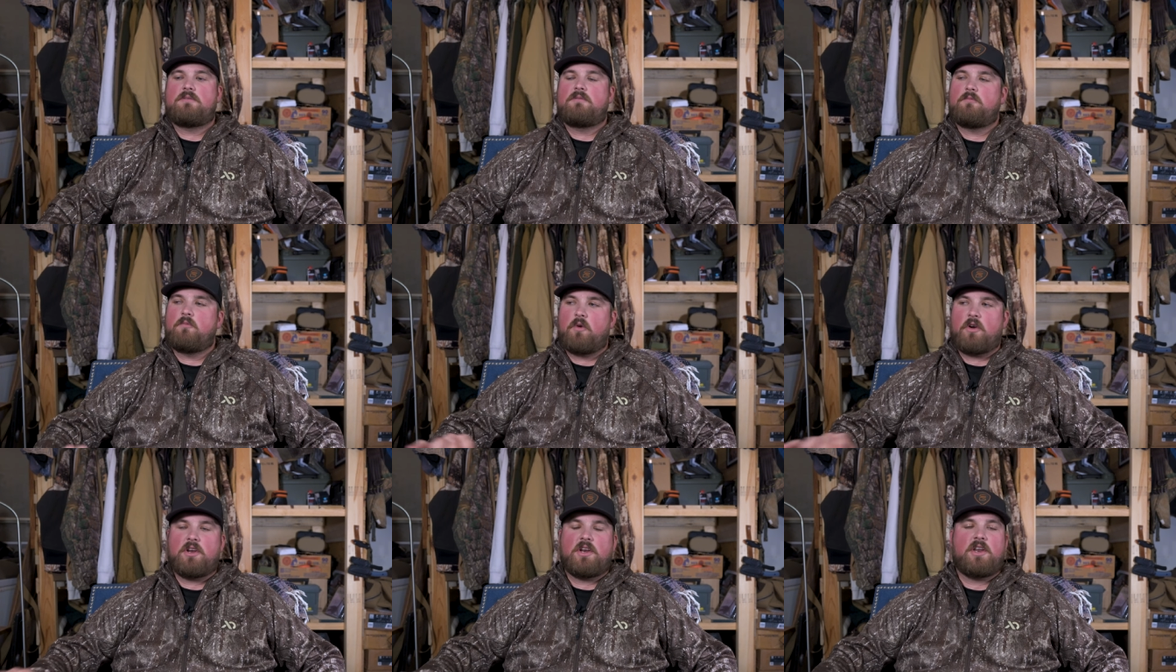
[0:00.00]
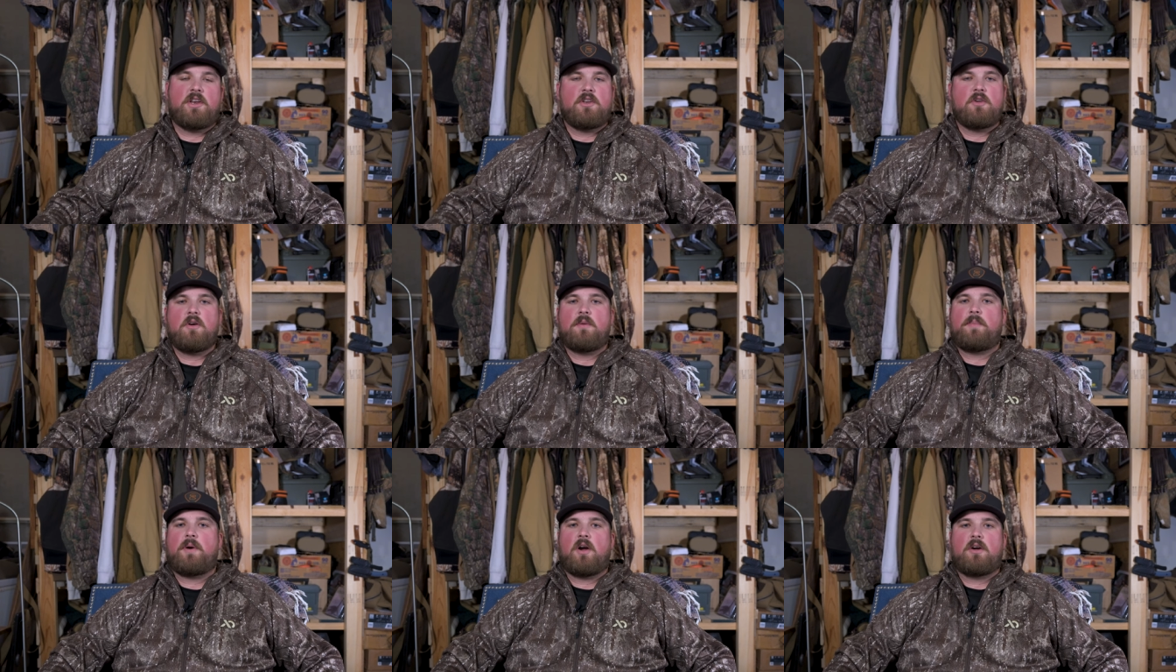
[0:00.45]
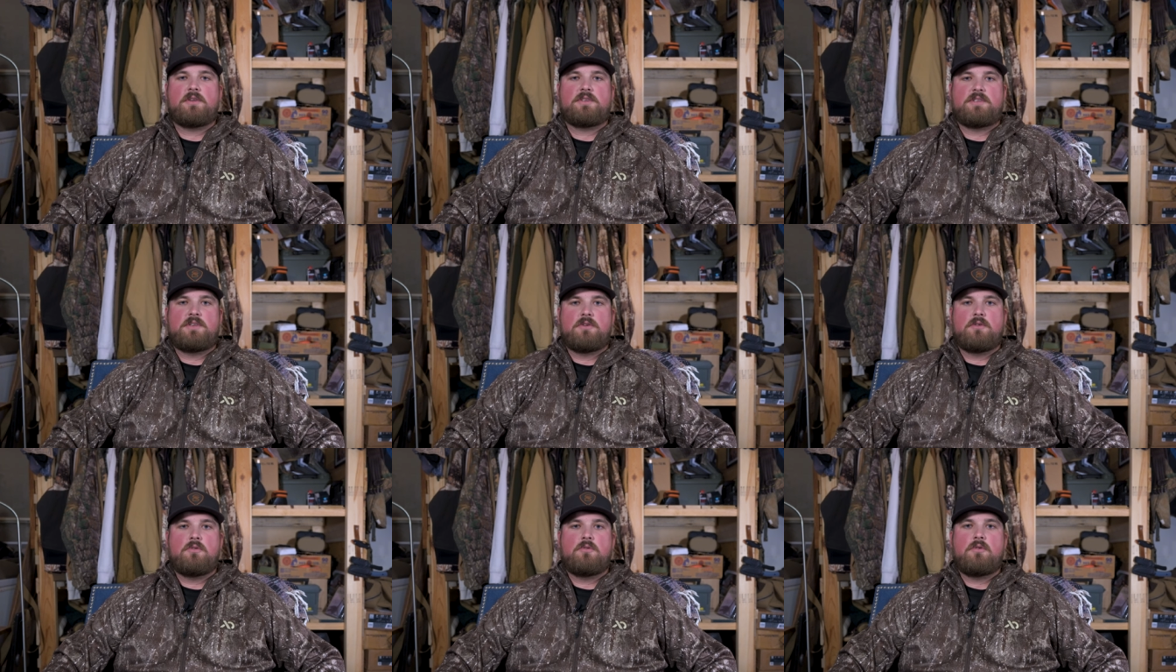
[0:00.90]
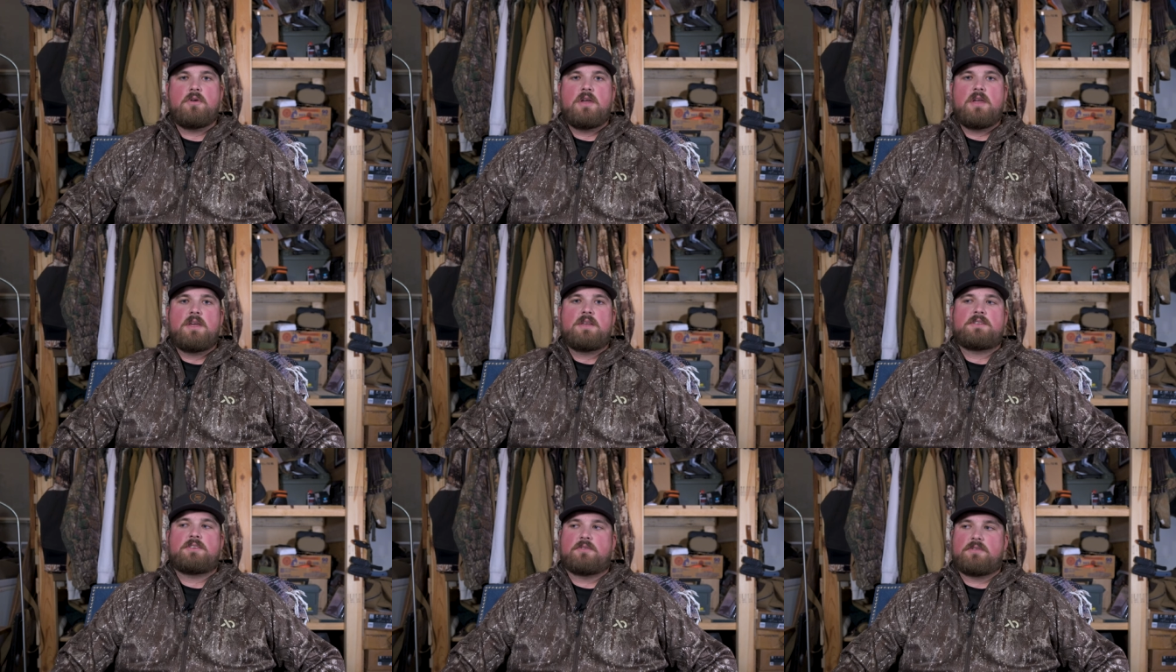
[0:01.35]
We're going to do a part two,
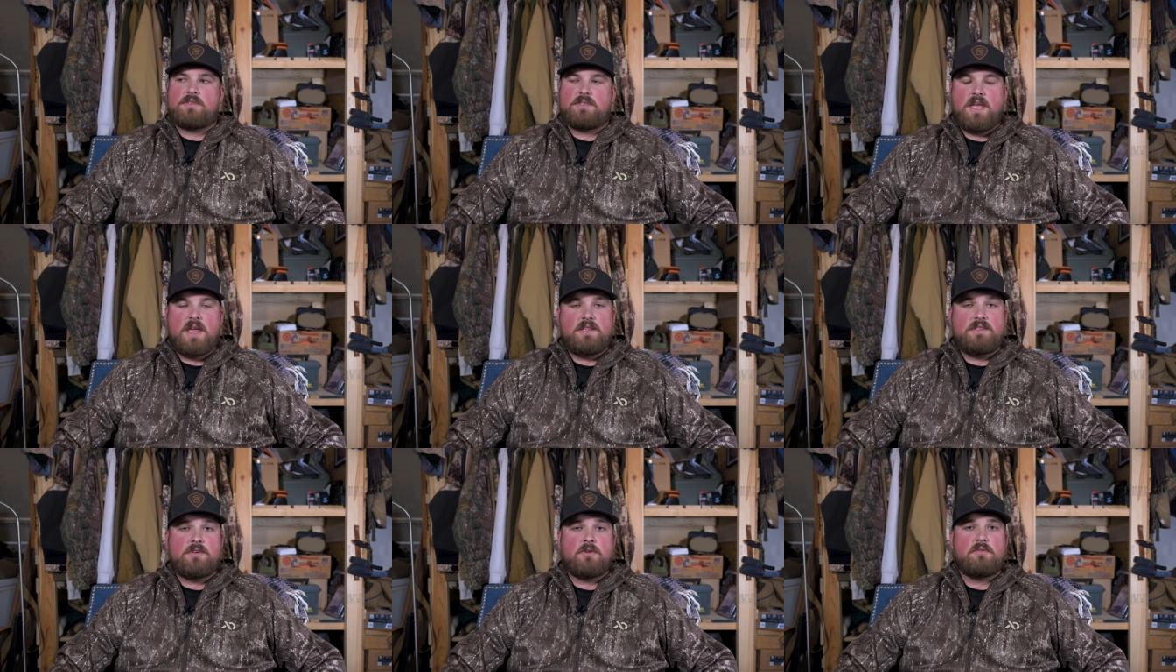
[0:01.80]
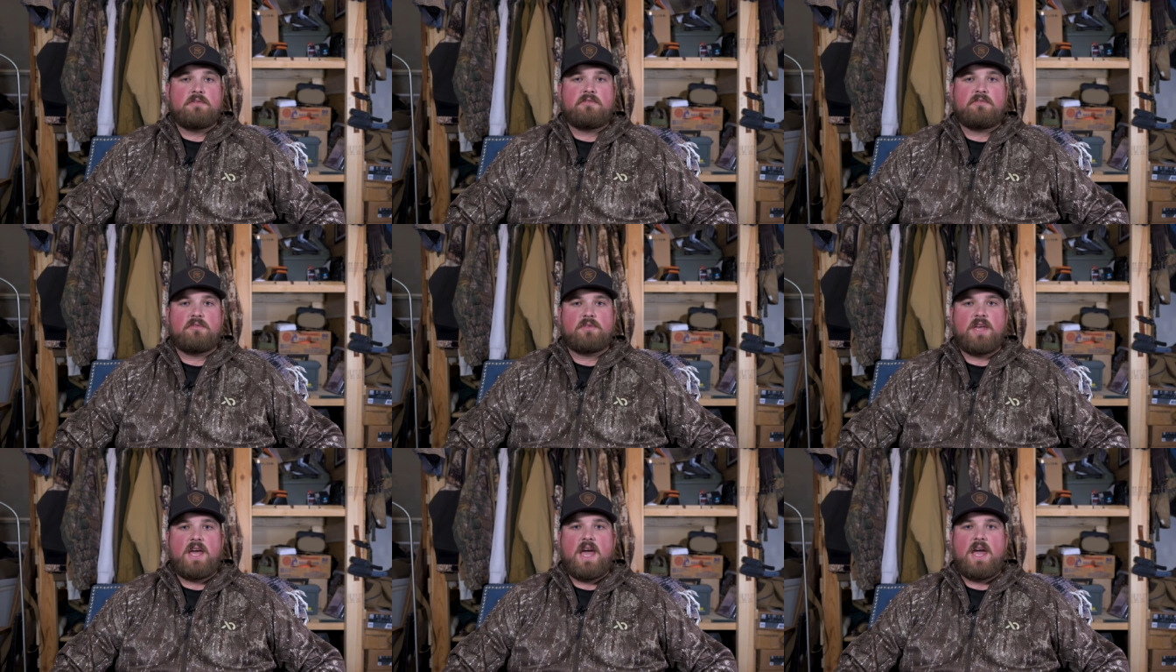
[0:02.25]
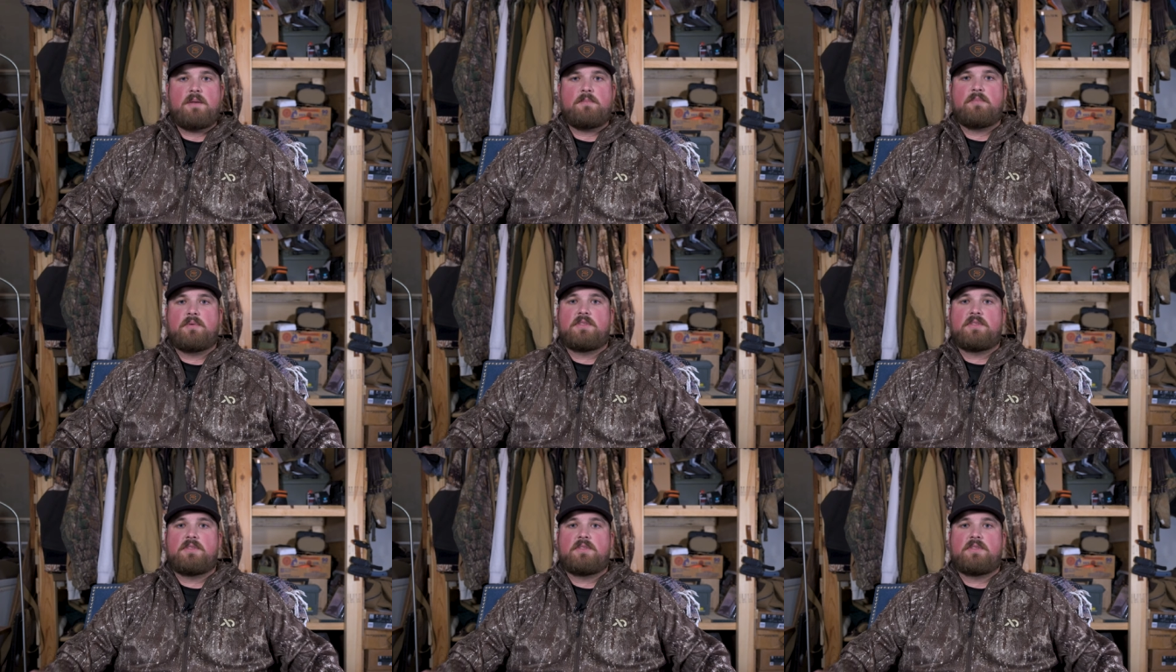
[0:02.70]
so stay tuned for that.